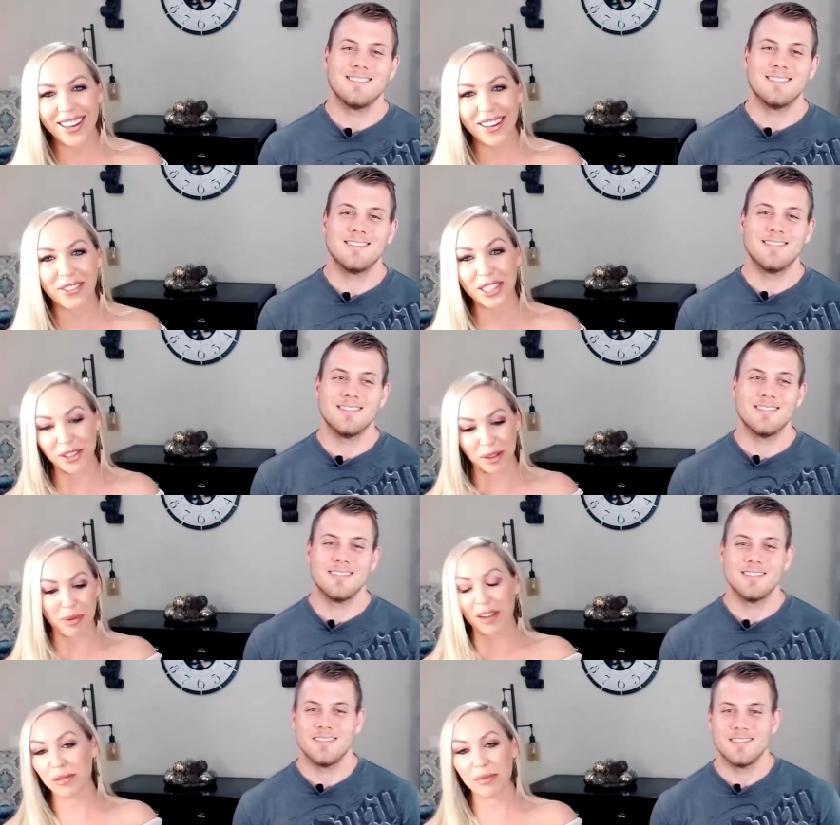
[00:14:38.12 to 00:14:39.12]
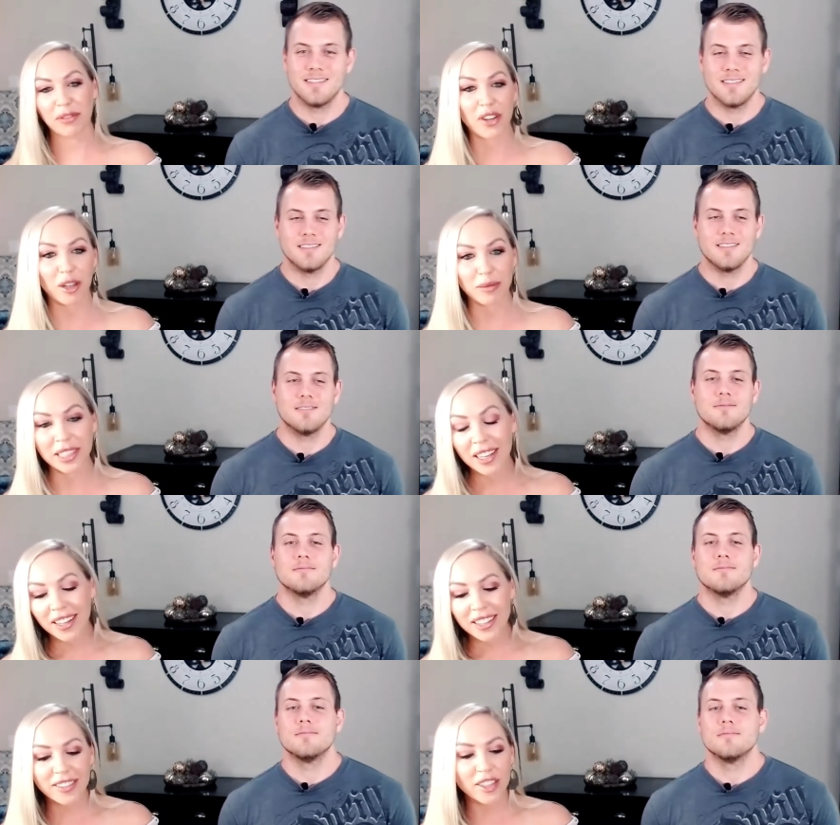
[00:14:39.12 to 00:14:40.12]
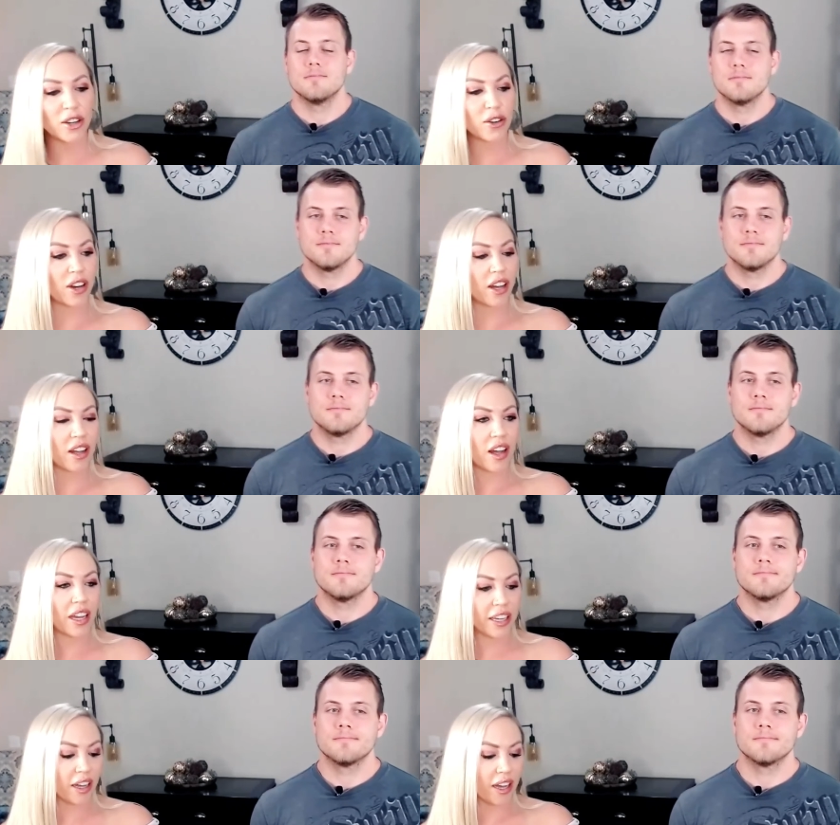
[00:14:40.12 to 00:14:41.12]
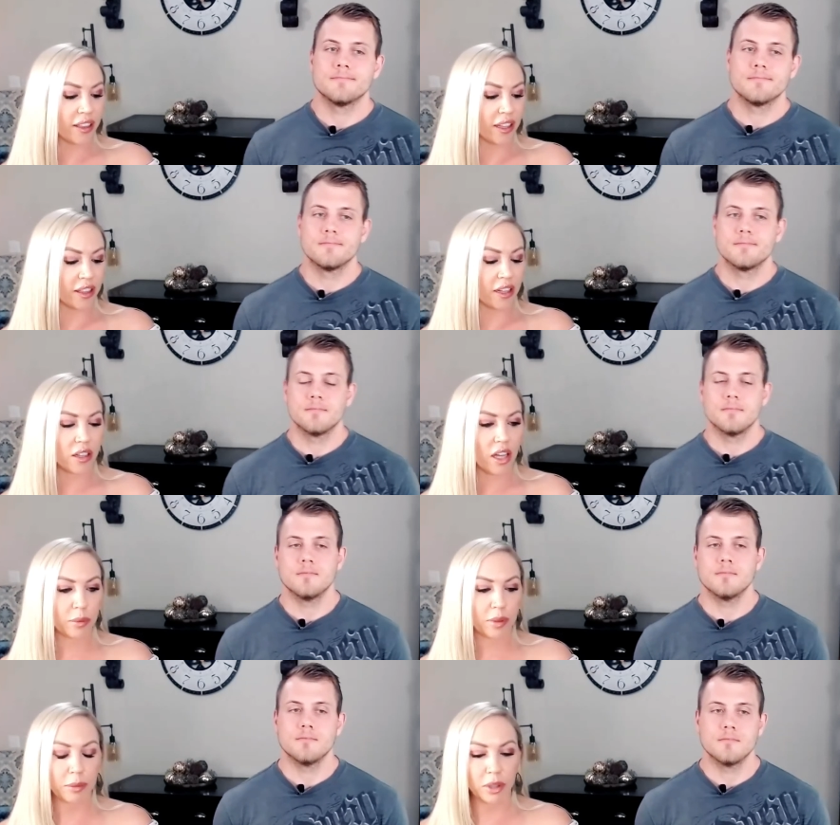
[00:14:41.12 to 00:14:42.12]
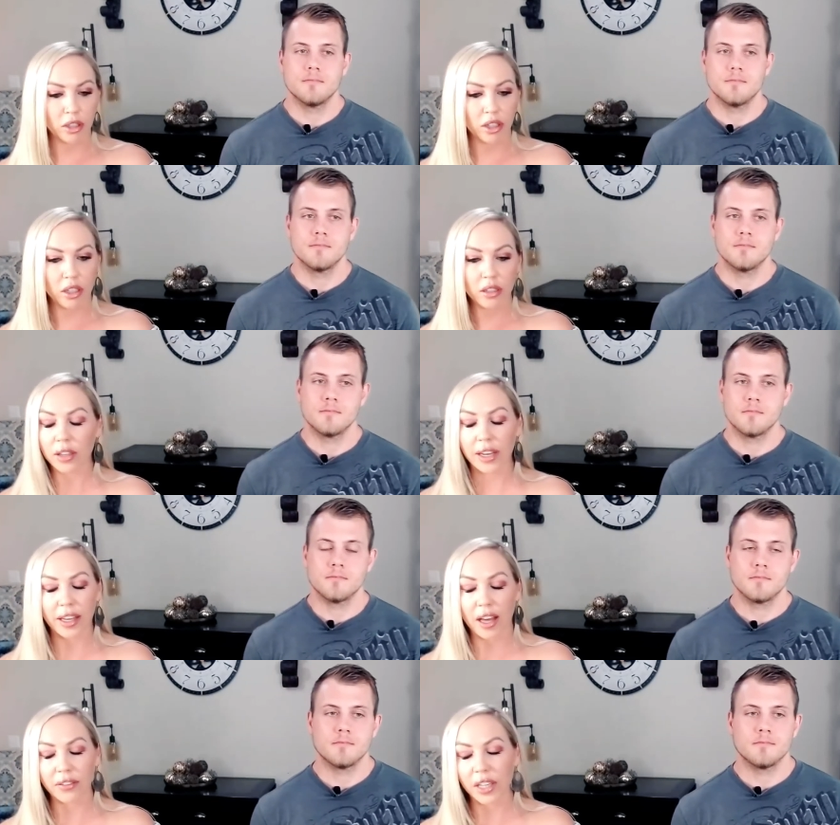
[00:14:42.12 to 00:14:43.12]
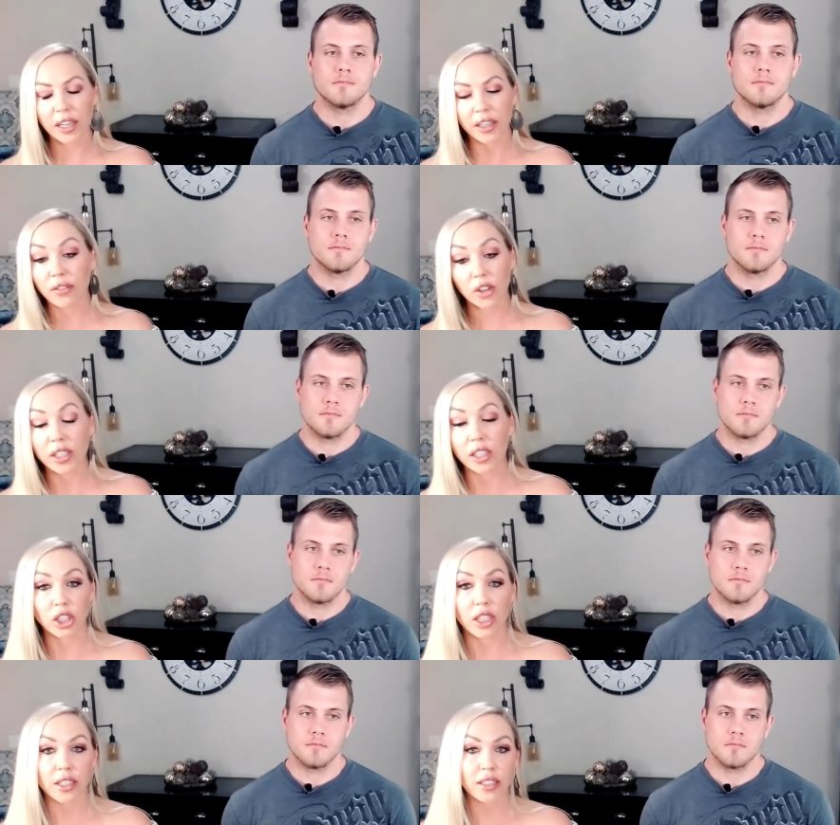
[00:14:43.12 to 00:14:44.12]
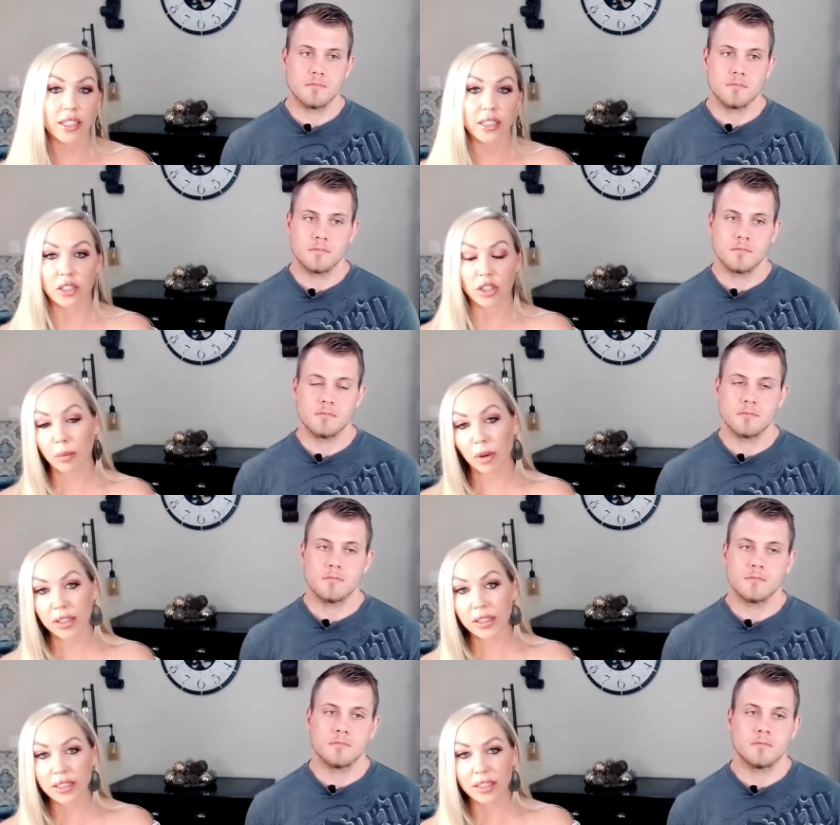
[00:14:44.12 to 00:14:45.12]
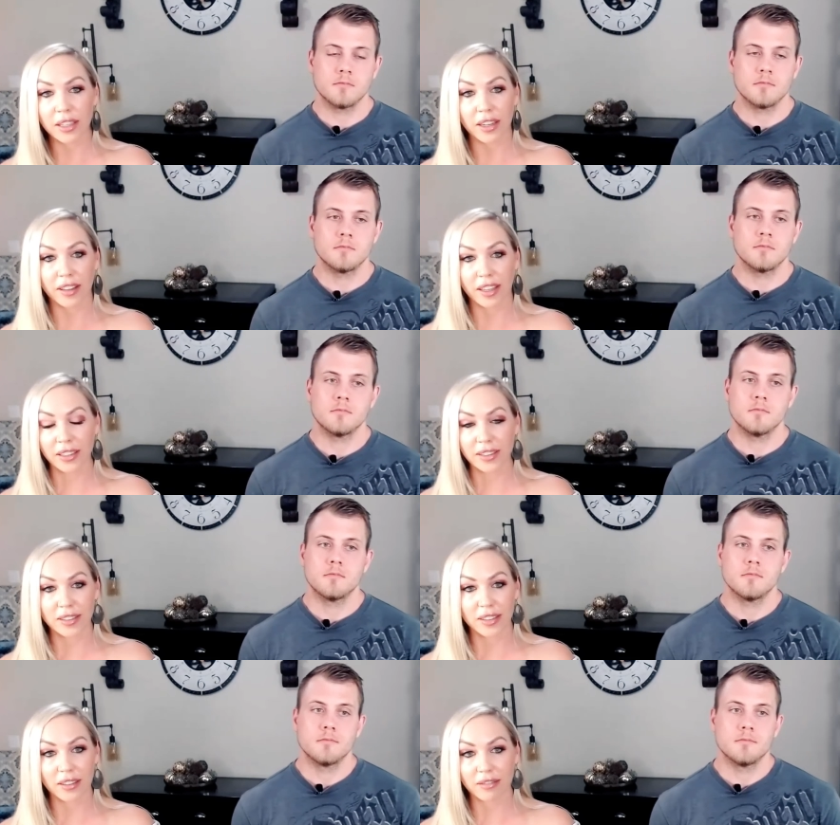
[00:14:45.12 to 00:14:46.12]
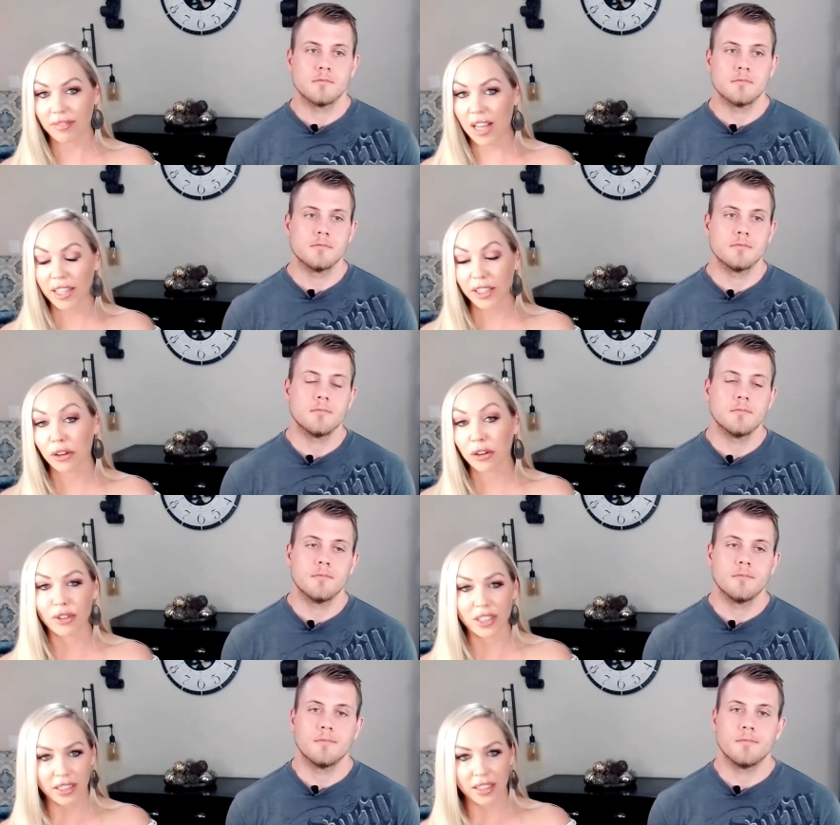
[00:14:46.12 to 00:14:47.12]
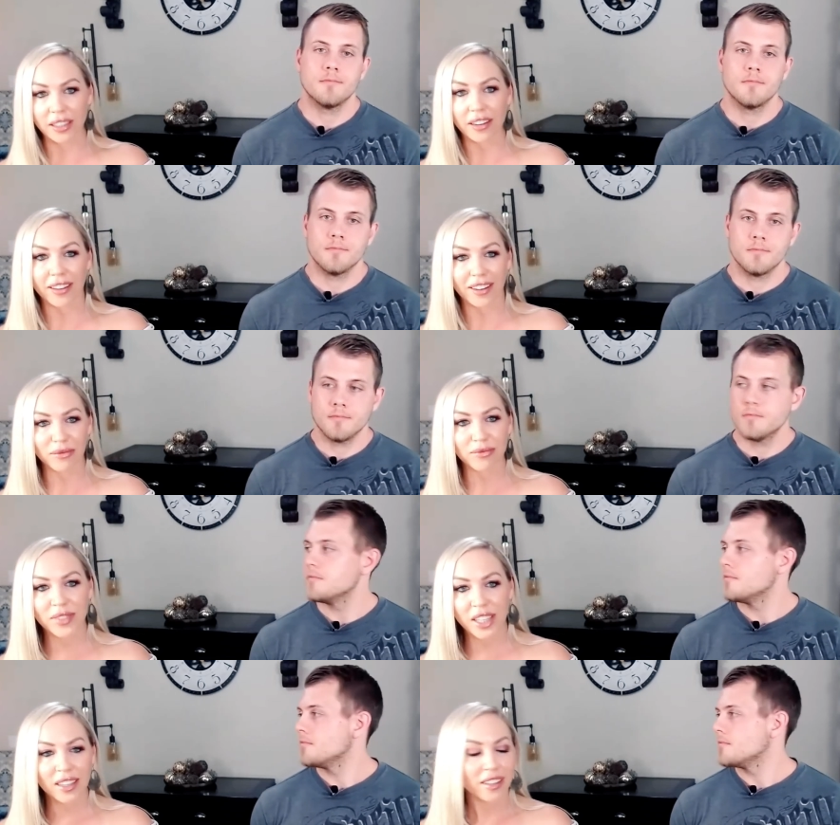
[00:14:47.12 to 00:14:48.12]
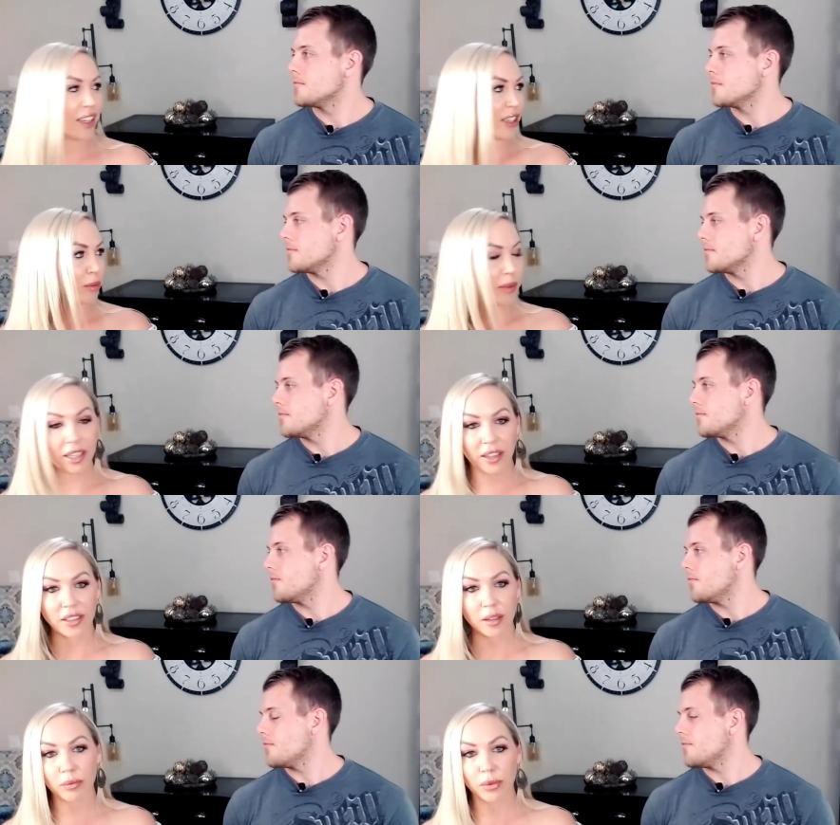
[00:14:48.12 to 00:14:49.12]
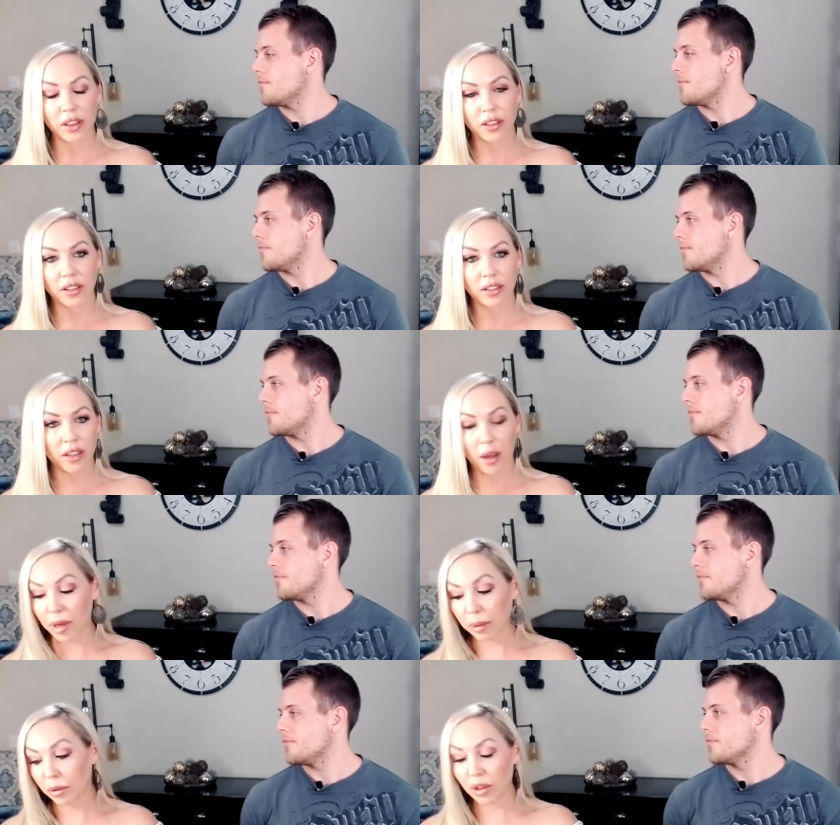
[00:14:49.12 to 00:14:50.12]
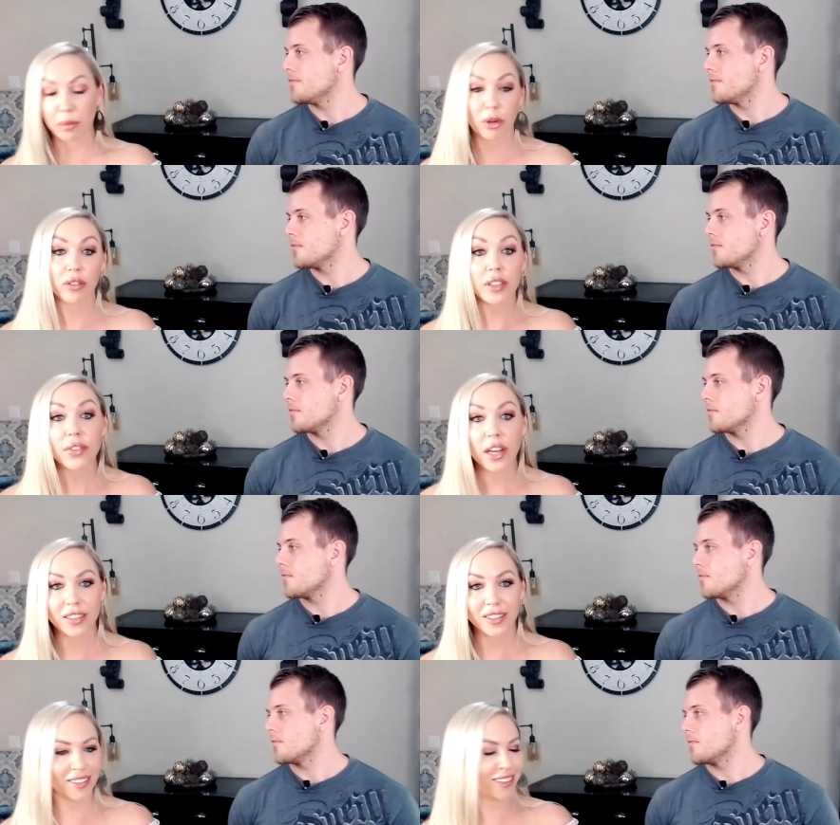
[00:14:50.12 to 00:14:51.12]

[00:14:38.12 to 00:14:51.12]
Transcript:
Speaker 1: when you deprive them of carbs. So I, I think that a lot of people are like advocating for ketogenic diets during pregnancy. And I think it's at your own risk kind of thing. Like you might end up with a baby with a birth defect.